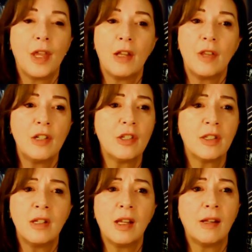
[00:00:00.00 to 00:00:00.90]
They, oh, they my just
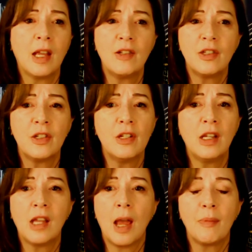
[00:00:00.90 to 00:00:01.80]
God. Knee, they just
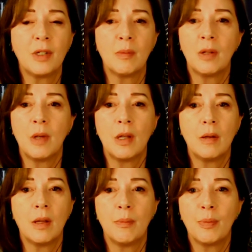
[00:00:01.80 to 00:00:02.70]
kneecapped him and,
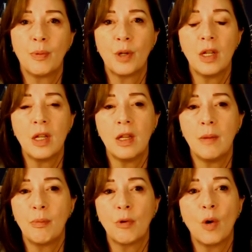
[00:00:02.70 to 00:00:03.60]
and, and
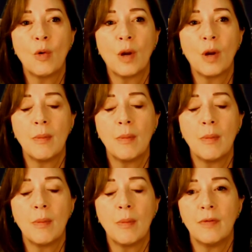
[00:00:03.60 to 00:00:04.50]
pre-programmed
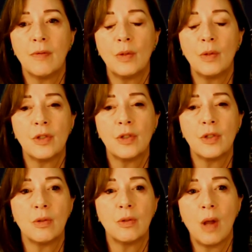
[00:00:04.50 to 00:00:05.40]
the, the votes
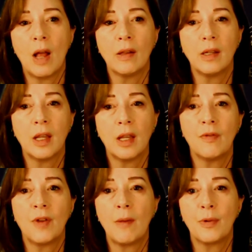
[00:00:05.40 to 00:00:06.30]
to allocate
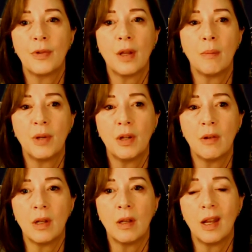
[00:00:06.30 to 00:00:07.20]
five percent period